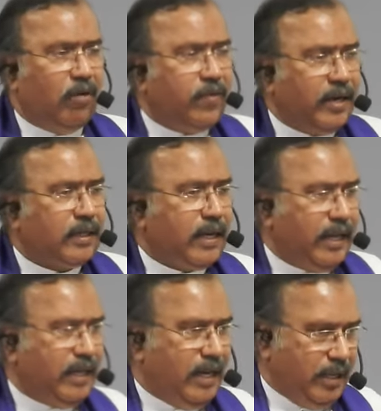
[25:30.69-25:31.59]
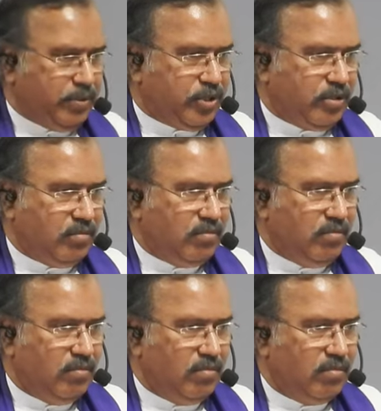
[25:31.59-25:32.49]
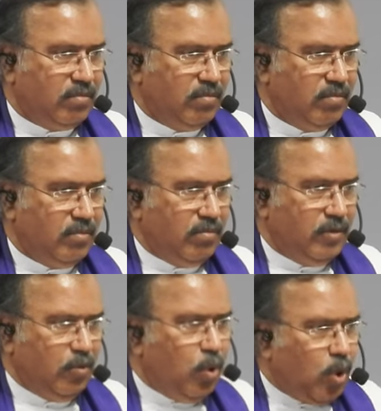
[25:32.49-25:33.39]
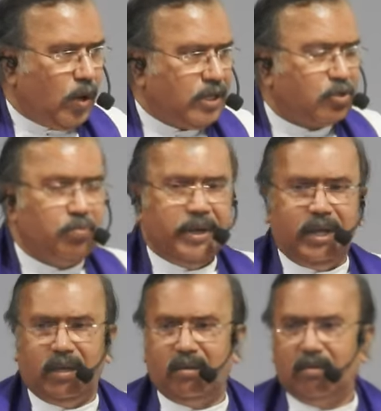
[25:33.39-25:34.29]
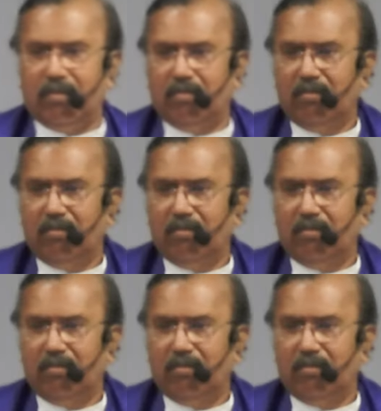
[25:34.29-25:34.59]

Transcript: of unclean lips. Woe unto me.